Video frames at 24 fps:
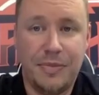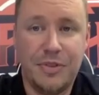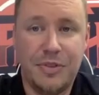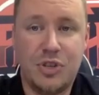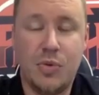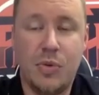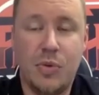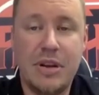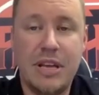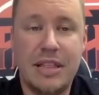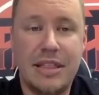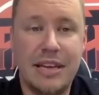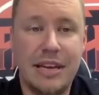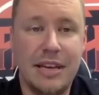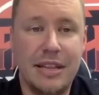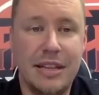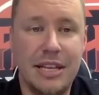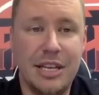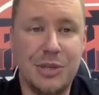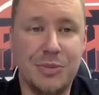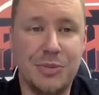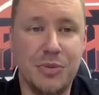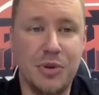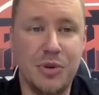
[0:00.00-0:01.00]
So what do you think of
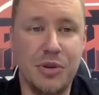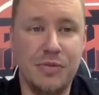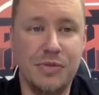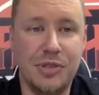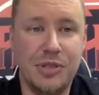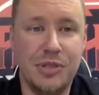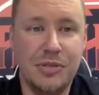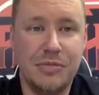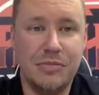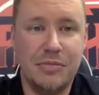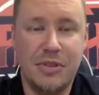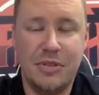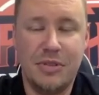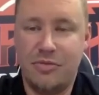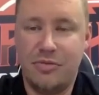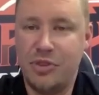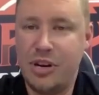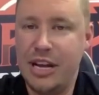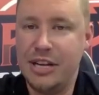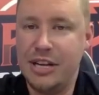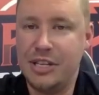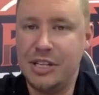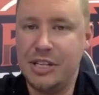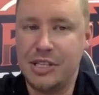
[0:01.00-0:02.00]
these moves?
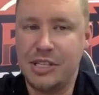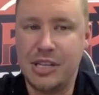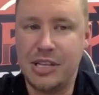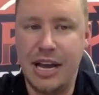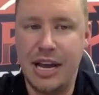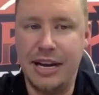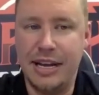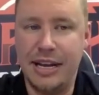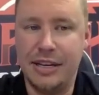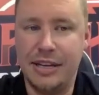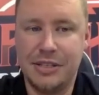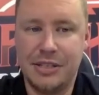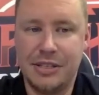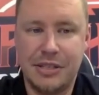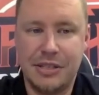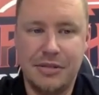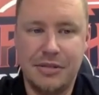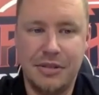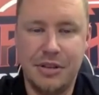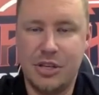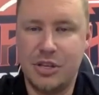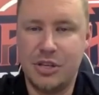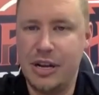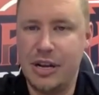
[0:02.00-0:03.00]
Free agent signings,
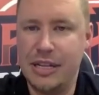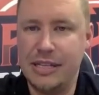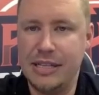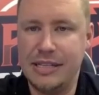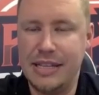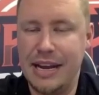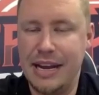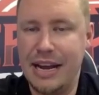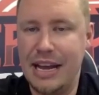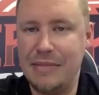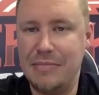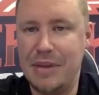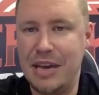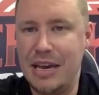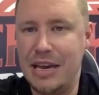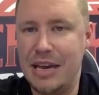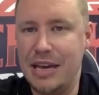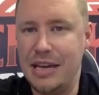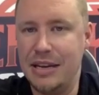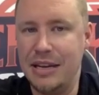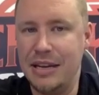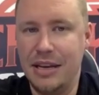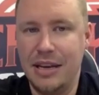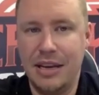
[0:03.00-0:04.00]
the trades that I
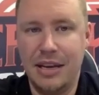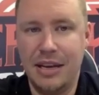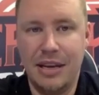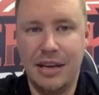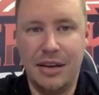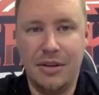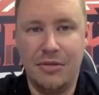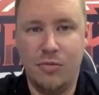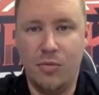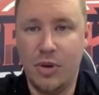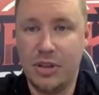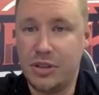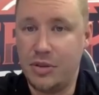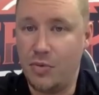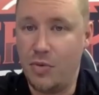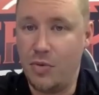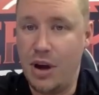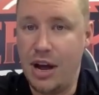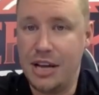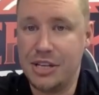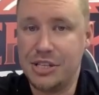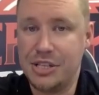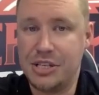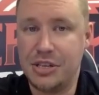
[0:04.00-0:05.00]
made, what the
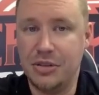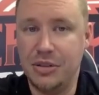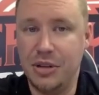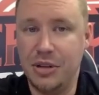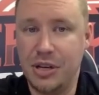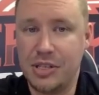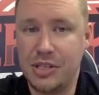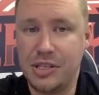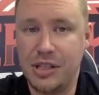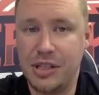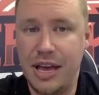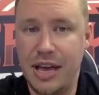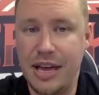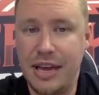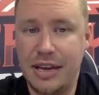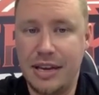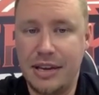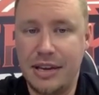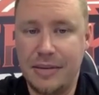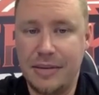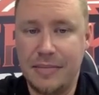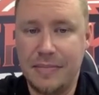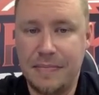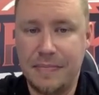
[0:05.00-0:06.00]
roster looks like.
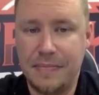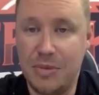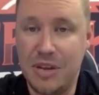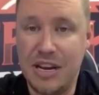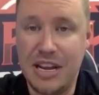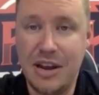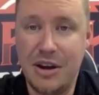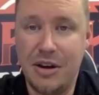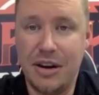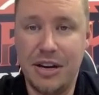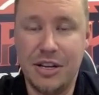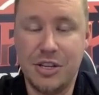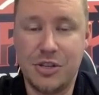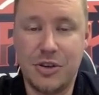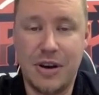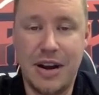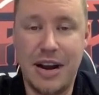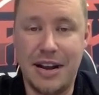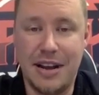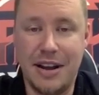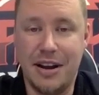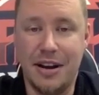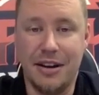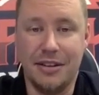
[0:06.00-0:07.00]
I mean, here it is
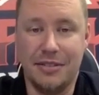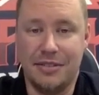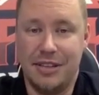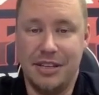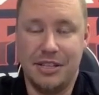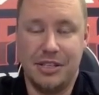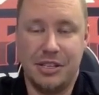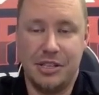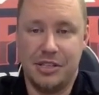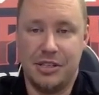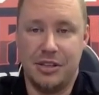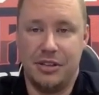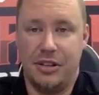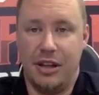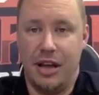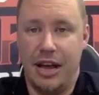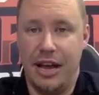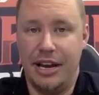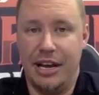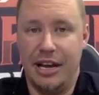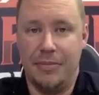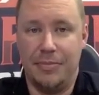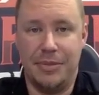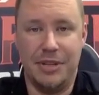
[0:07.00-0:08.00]
right here. This is the
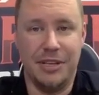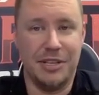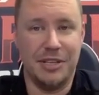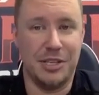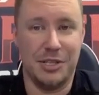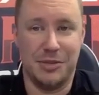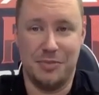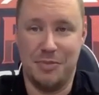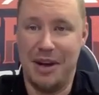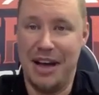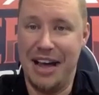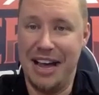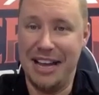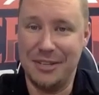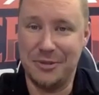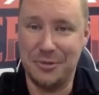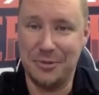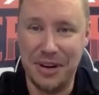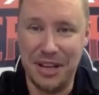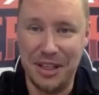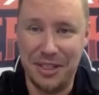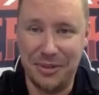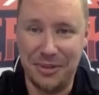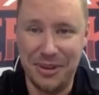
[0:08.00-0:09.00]
lineup. This is my
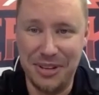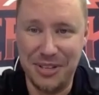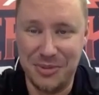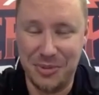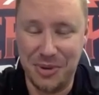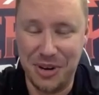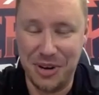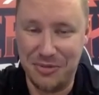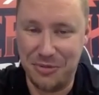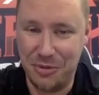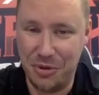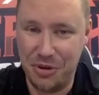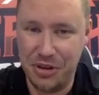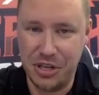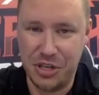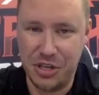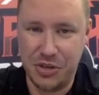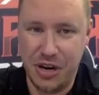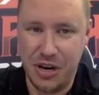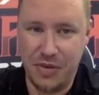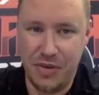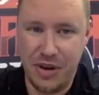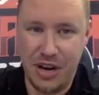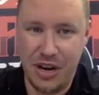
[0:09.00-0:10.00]
23-24
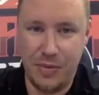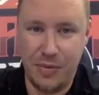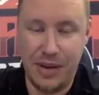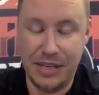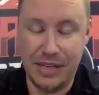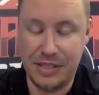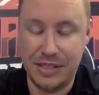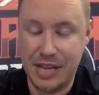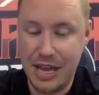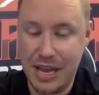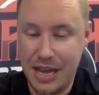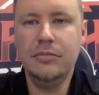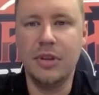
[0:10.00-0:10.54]
Detroit Red Wings.